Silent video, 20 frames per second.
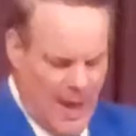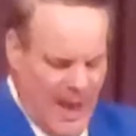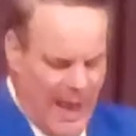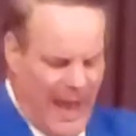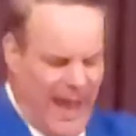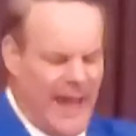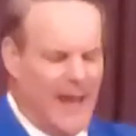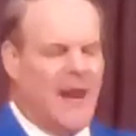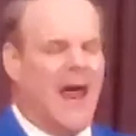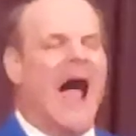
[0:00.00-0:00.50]

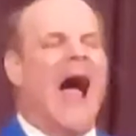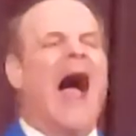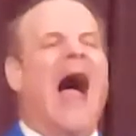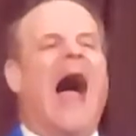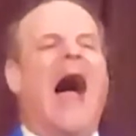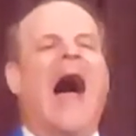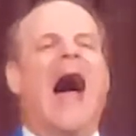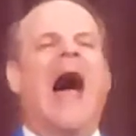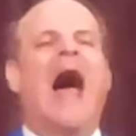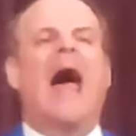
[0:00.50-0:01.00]
An
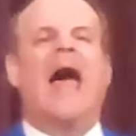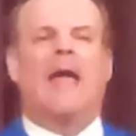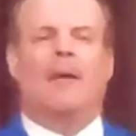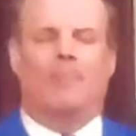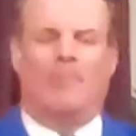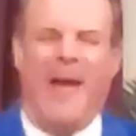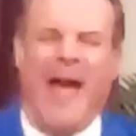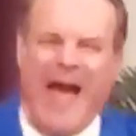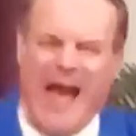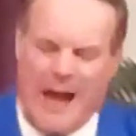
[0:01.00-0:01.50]
eye
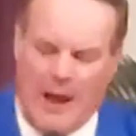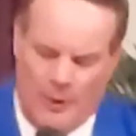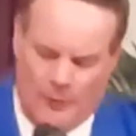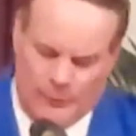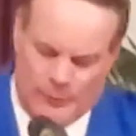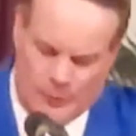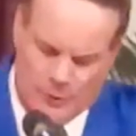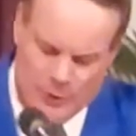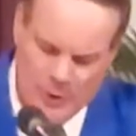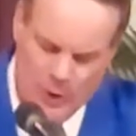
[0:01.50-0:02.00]

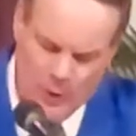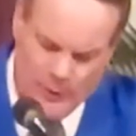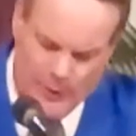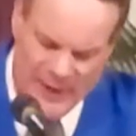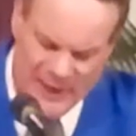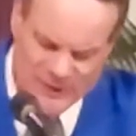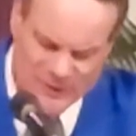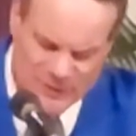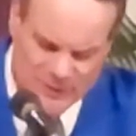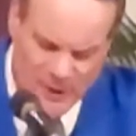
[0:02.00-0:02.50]
powder, known
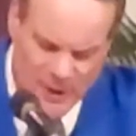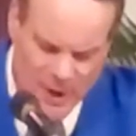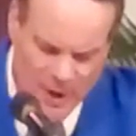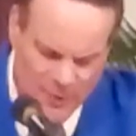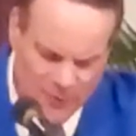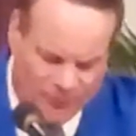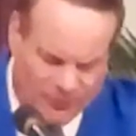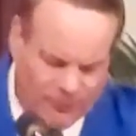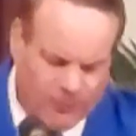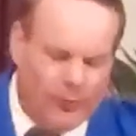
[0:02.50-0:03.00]
as
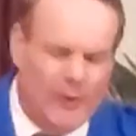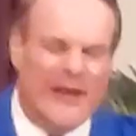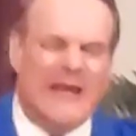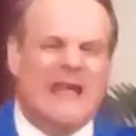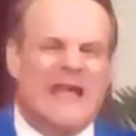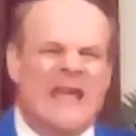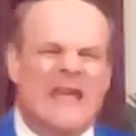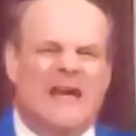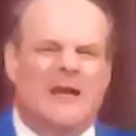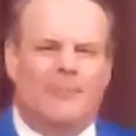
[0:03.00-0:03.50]

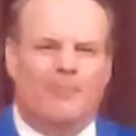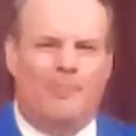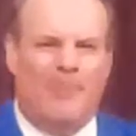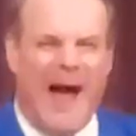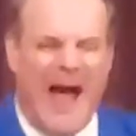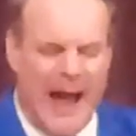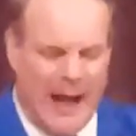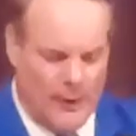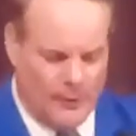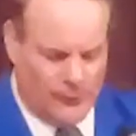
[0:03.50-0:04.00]
Phrygian
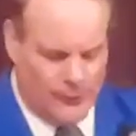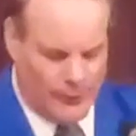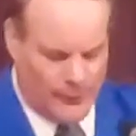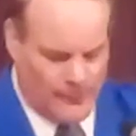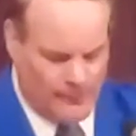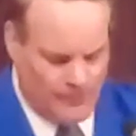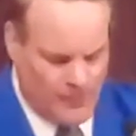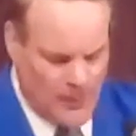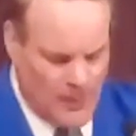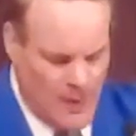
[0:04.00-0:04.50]

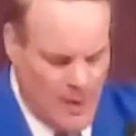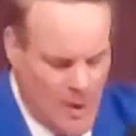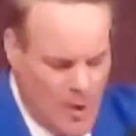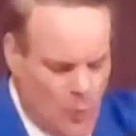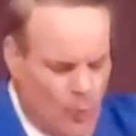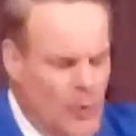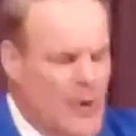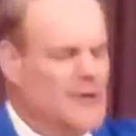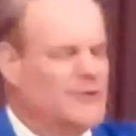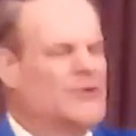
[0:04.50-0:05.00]
powder,
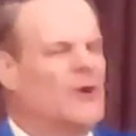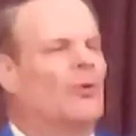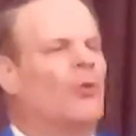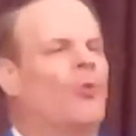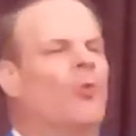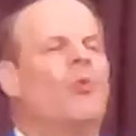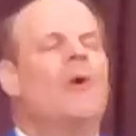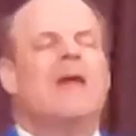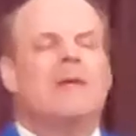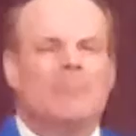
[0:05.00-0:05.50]
was a
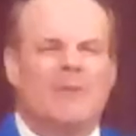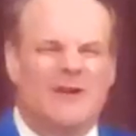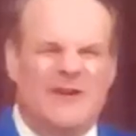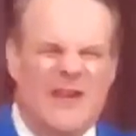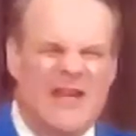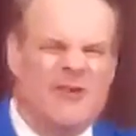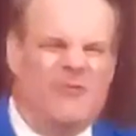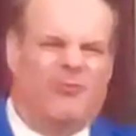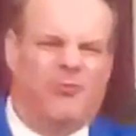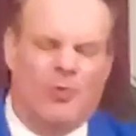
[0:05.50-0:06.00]

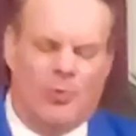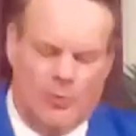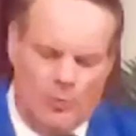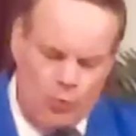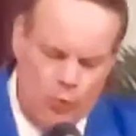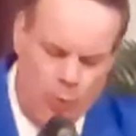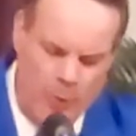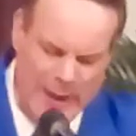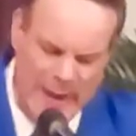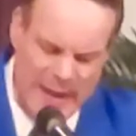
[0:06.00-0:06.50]
remedy for
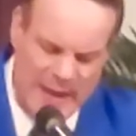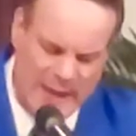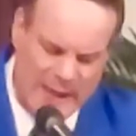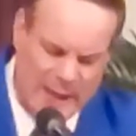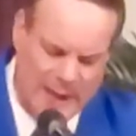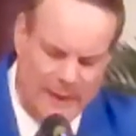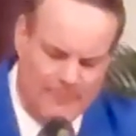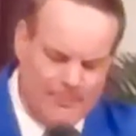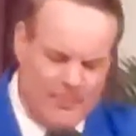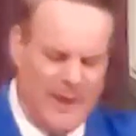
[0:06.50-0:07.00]

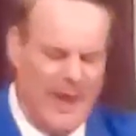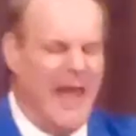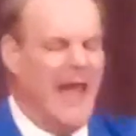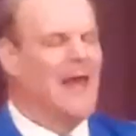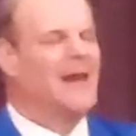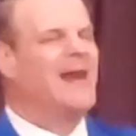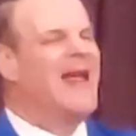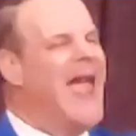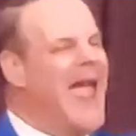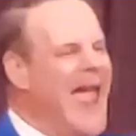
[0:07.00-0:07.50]
weak
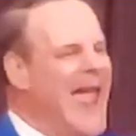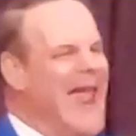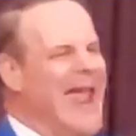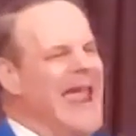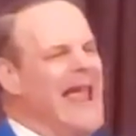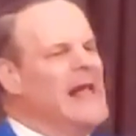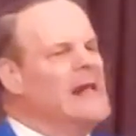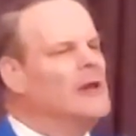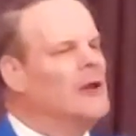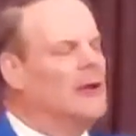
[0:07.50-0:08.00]
and
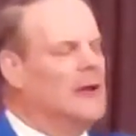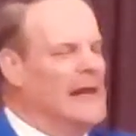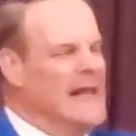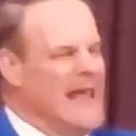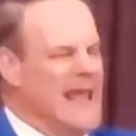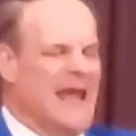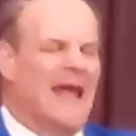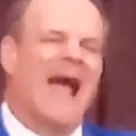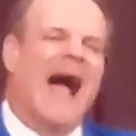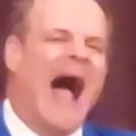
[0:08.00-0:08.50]

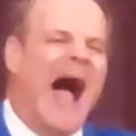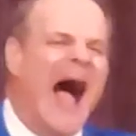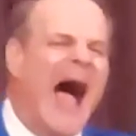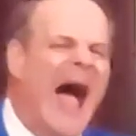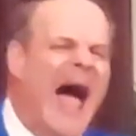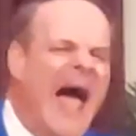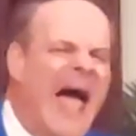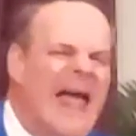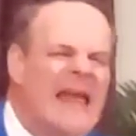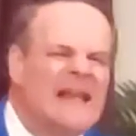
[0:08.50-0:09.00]
ailing
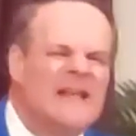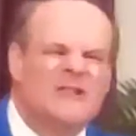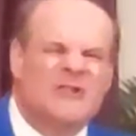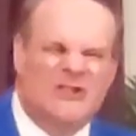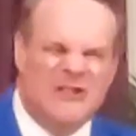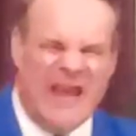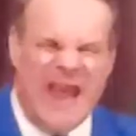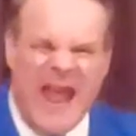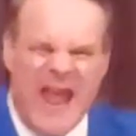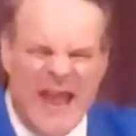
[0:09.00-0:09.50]

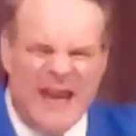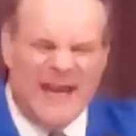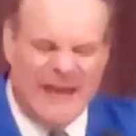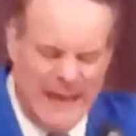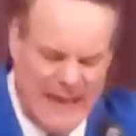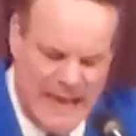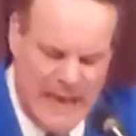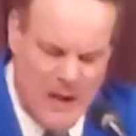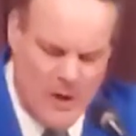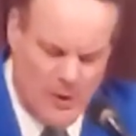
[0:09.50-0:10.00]
eyes and
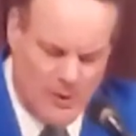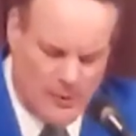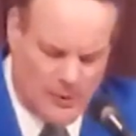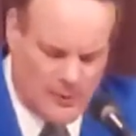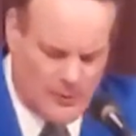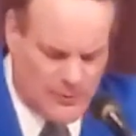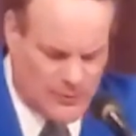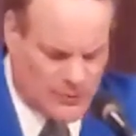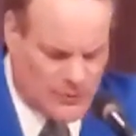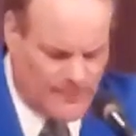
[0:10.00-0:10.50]

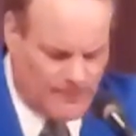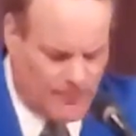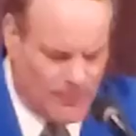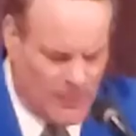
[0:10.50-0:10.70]
ears